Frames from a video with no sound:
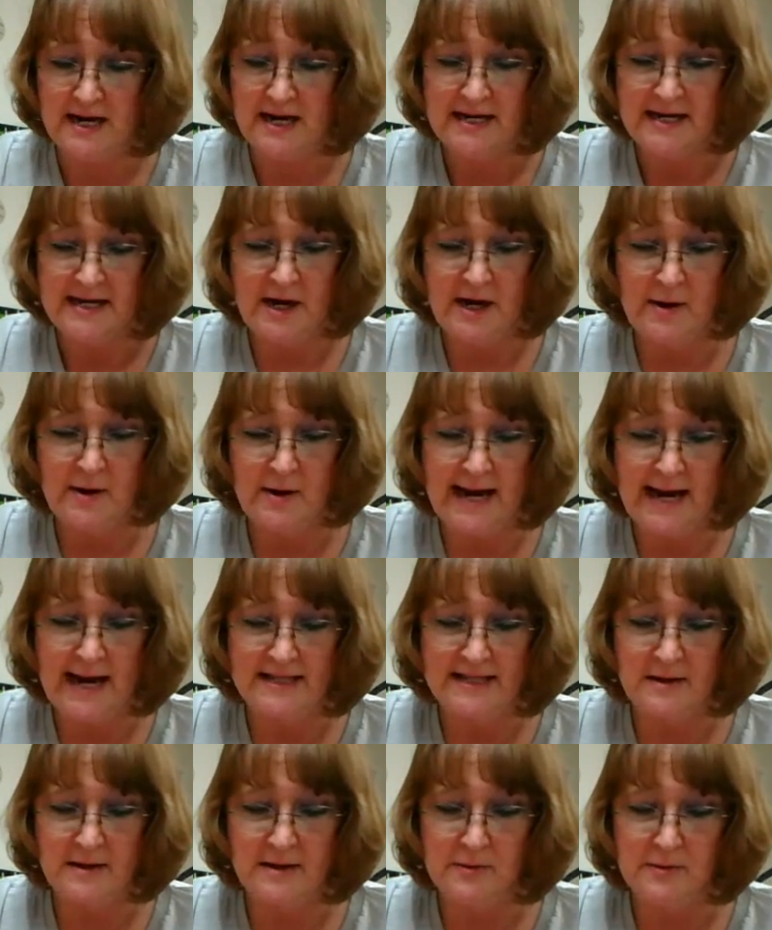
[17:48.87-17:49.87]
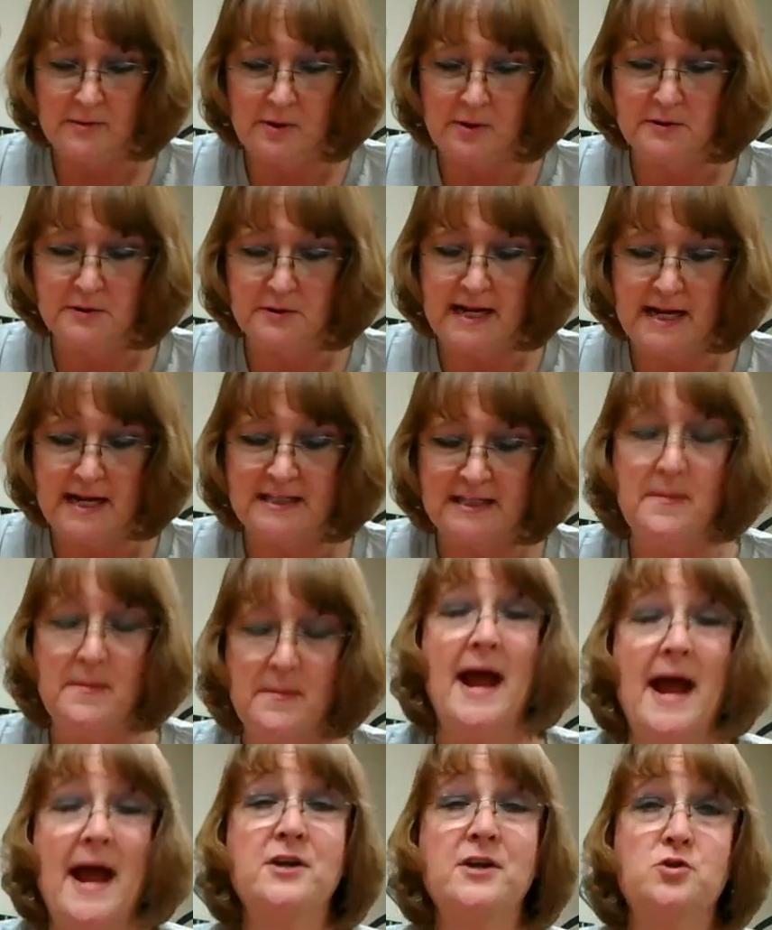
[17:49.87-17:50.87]
Narragansett Blues, and some
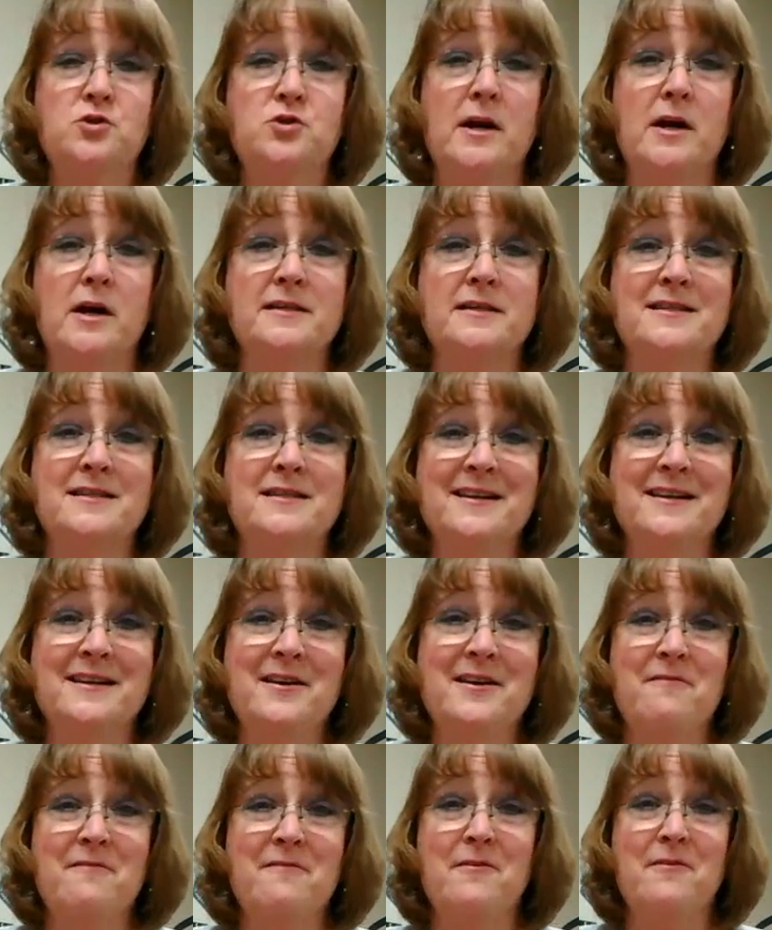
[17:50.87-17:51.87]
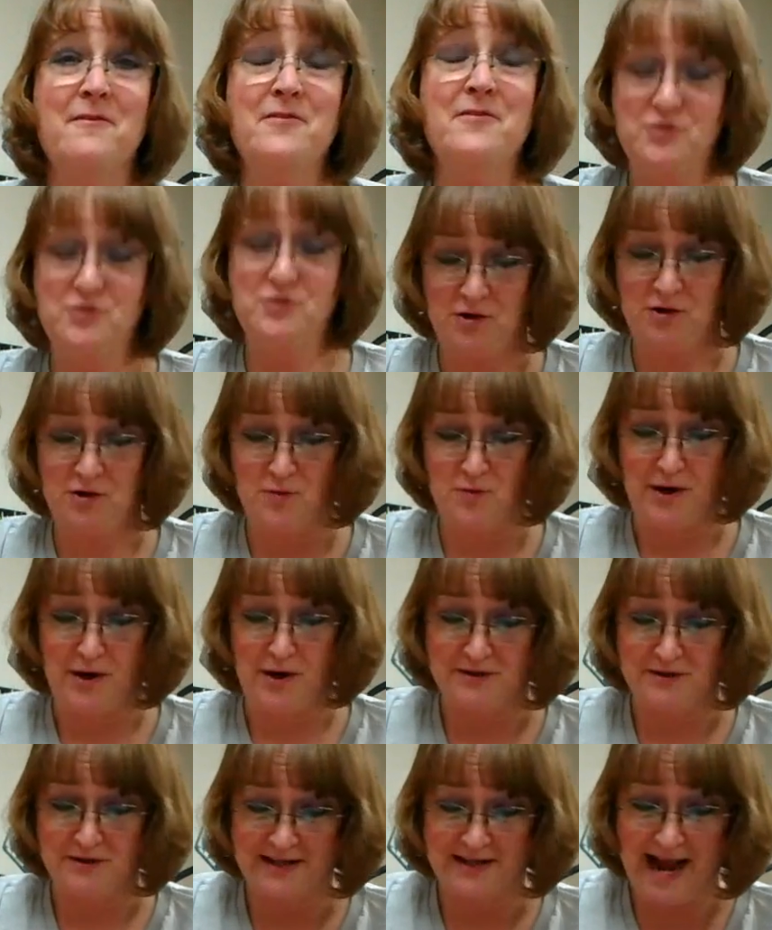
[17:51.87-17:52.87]
extras for future
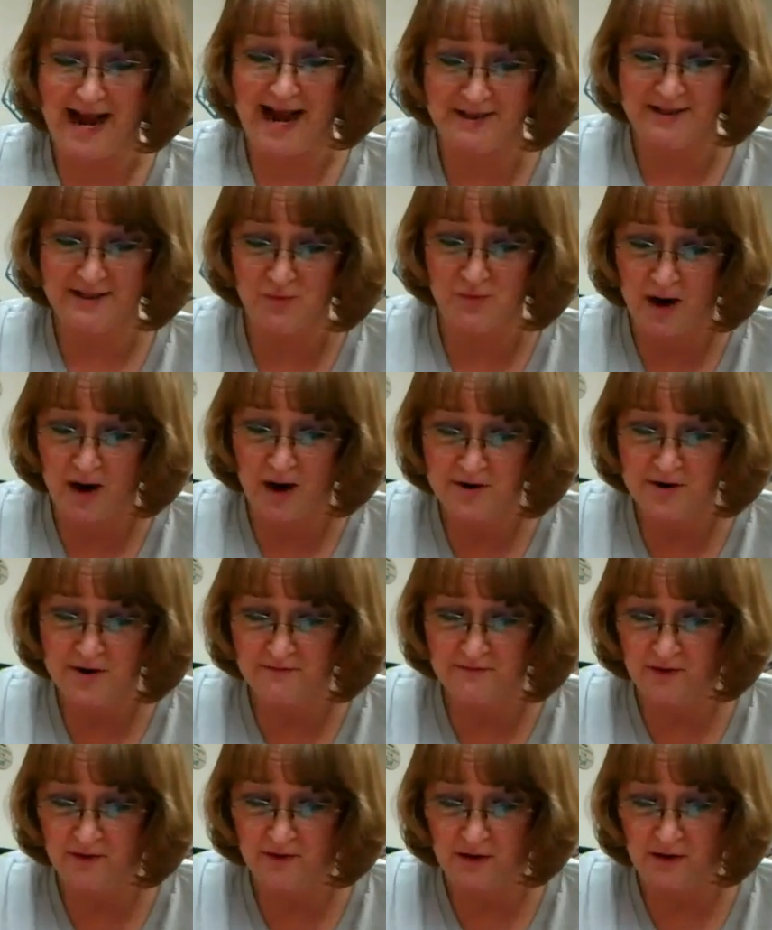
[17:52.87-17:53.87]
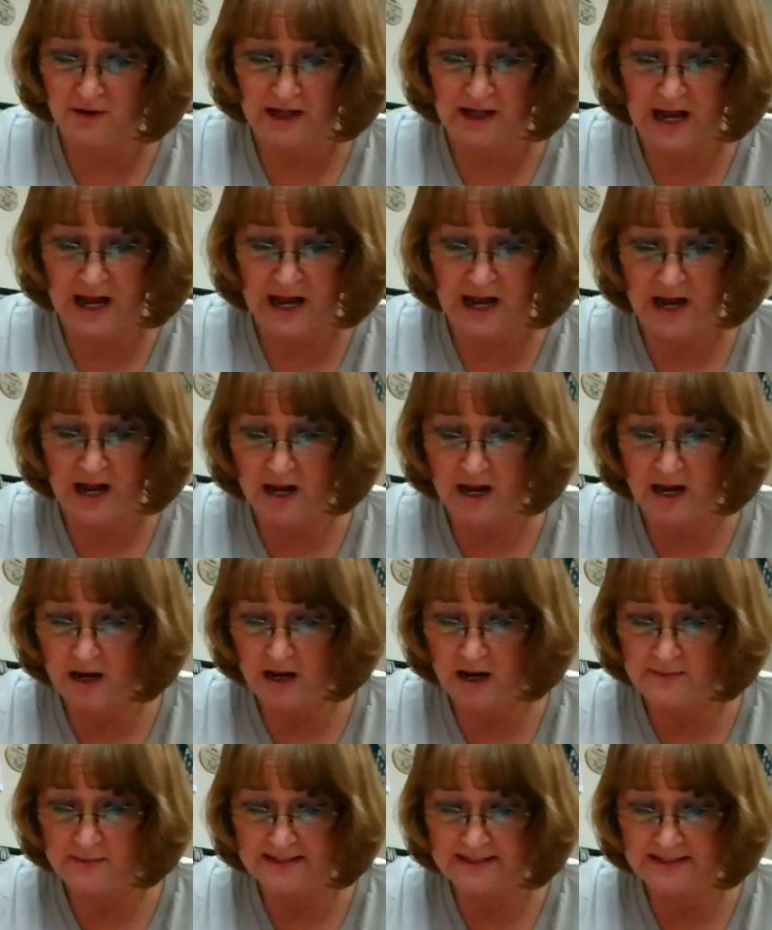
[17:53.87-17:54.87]
quilts. That's wonderful.
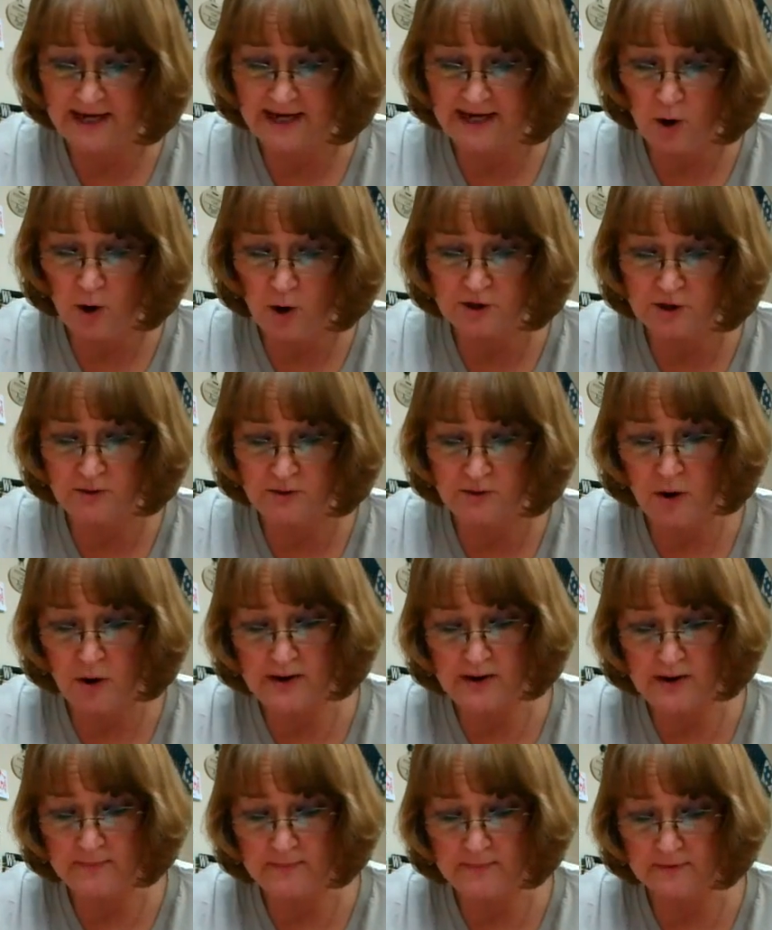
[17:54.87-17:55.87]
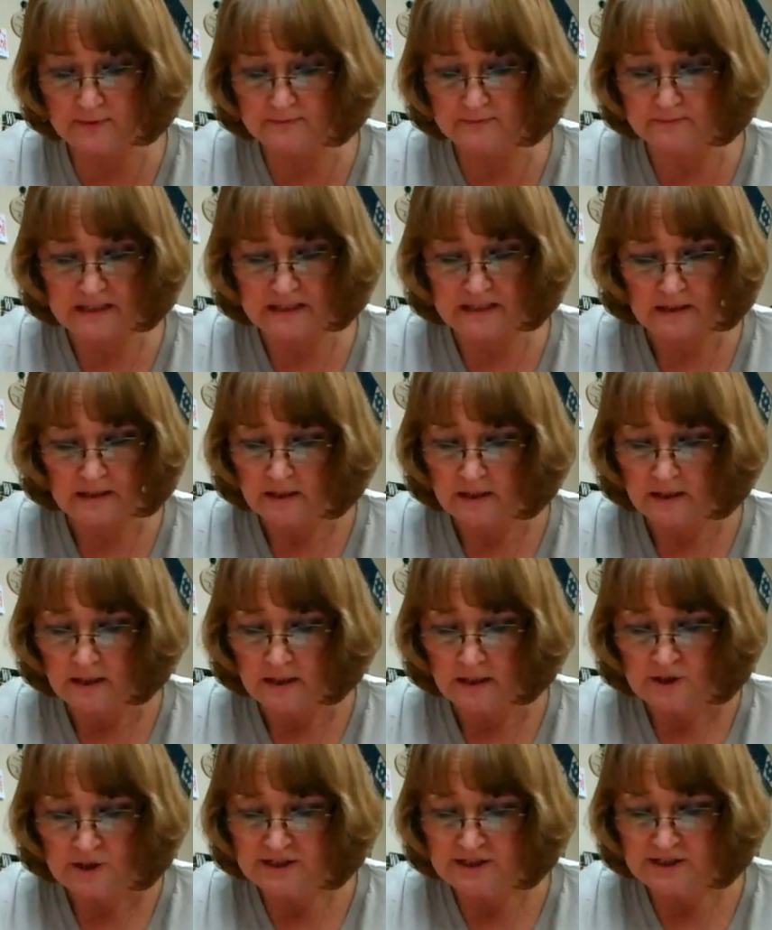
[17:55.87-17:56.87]
Let's see. Oh, she won't be able.
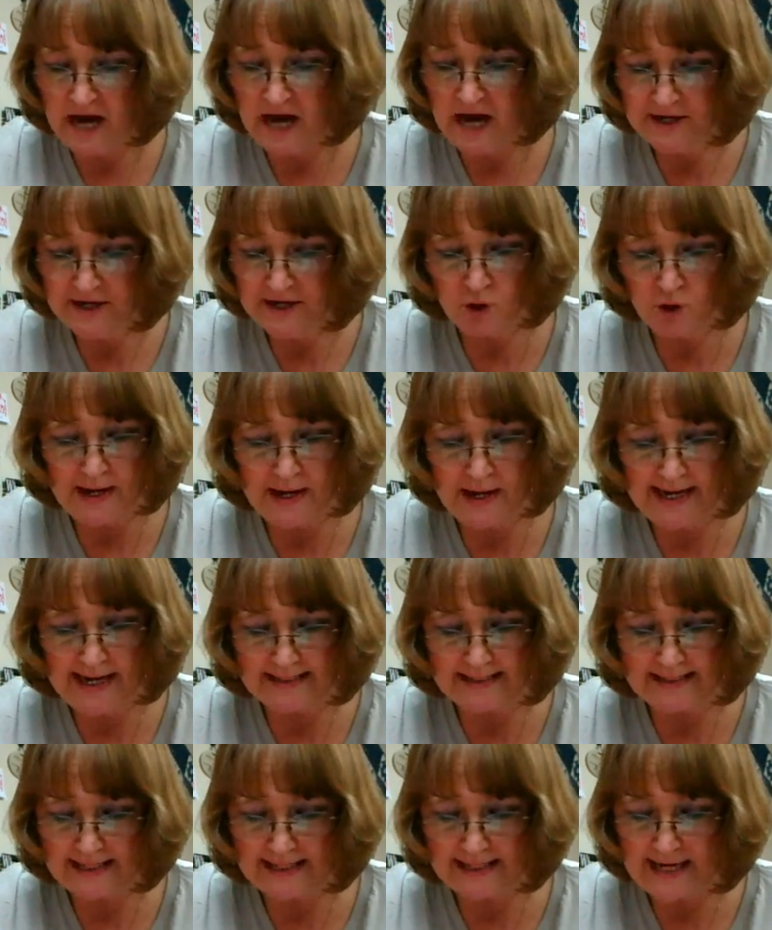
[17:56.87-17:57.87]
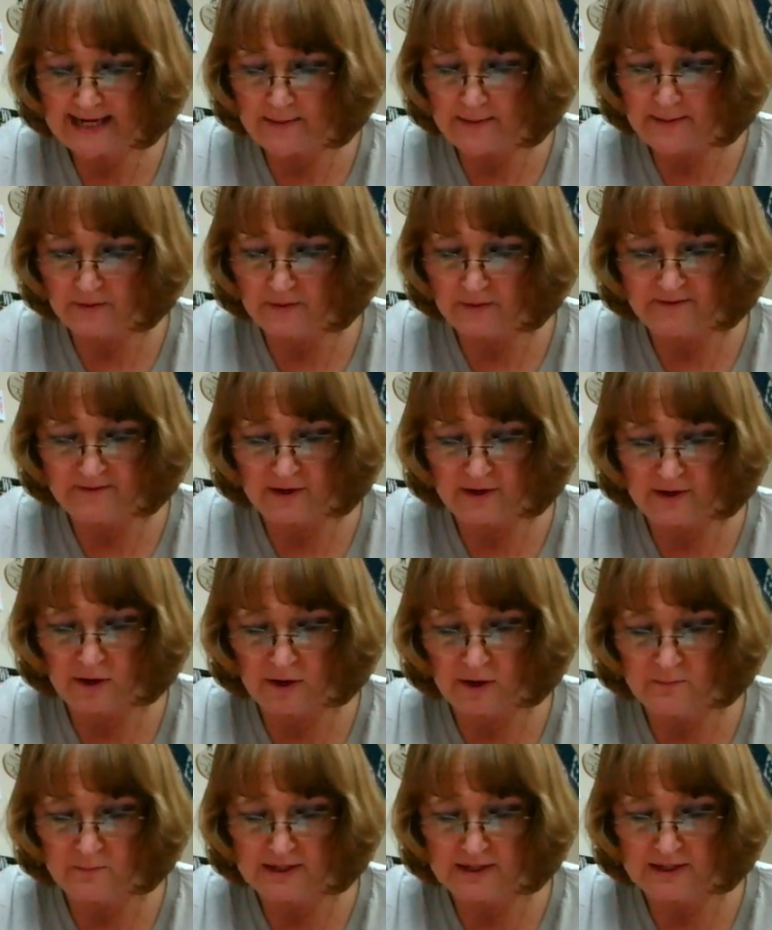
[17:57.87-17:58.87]
She's not joining us in
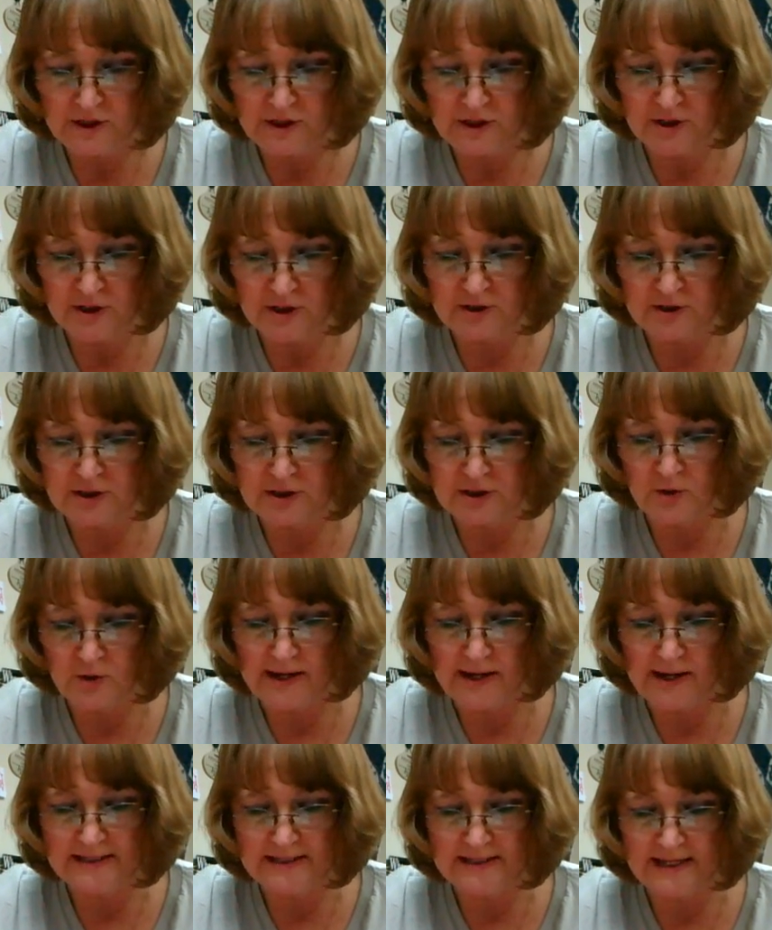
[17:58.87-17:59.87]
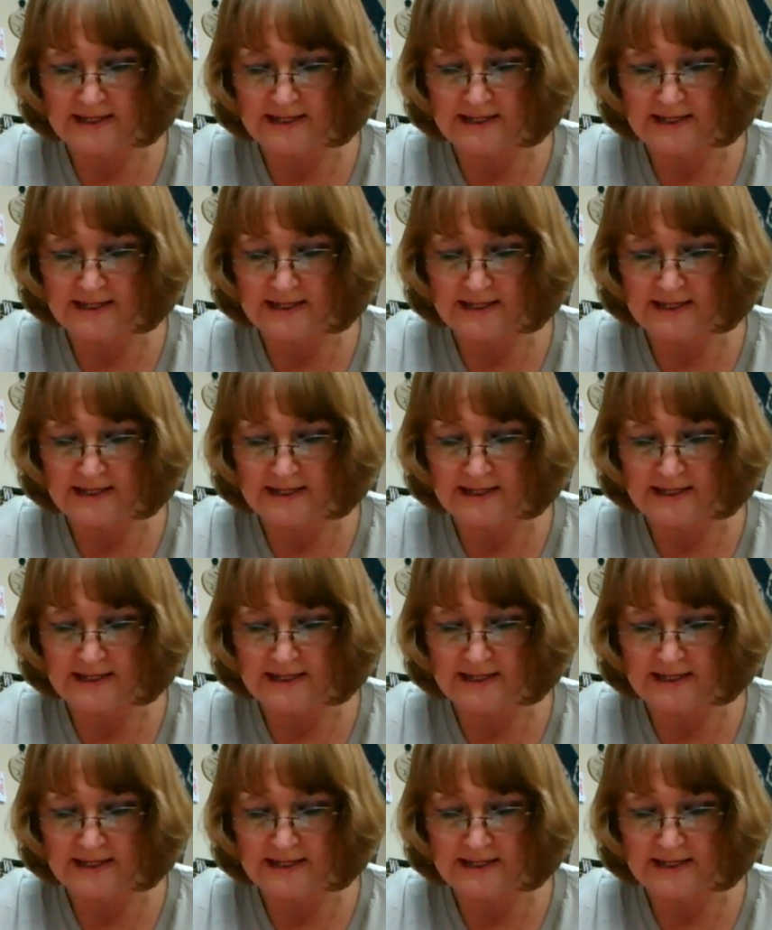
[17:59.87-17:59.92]
Naperville, but she's going